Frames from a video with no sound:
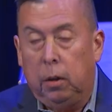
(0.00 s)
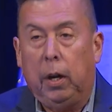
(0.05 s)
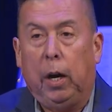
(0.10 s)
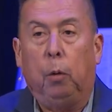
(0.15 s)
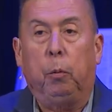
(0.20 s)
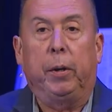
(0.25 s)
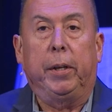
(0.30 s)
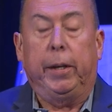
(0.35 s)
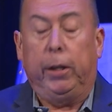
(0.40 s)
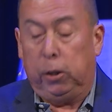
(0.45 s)
I
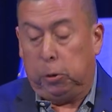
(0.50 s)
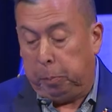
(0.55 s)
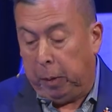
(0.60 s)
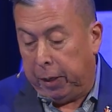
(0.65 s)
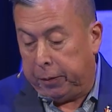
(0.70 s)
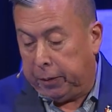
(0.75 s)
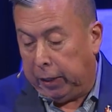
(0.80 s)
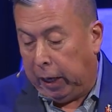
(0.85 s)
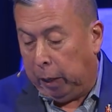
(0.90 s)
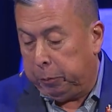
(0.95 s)
want to use my
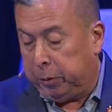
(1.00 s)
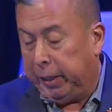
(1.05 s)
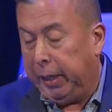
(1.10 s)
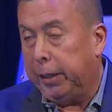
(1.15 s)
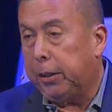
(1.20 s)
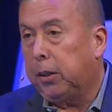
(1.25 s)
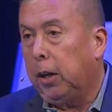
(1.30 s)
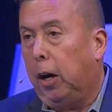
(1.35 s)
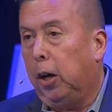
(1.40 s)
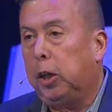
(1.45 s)
time today
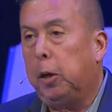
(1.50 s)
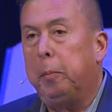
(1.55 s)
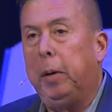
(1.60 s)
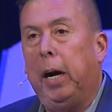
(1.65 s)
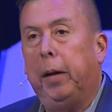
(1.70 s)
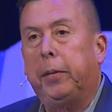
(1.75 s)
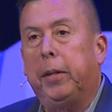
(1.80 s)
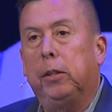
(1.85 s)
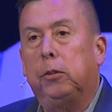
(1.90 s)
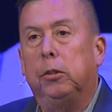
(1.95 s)
to talk
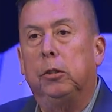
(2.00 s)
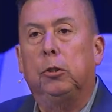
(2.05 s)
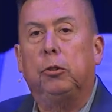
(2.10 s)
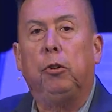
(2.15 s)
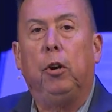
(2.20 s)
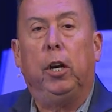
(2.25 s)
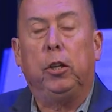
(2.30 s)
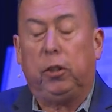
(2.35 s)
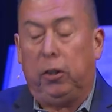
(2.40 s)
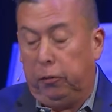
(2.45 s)
about this
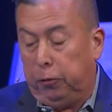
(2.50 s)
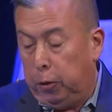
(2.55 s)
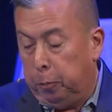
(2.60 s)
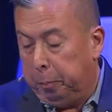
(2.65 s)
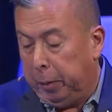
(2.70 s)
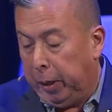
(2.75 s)
instruction from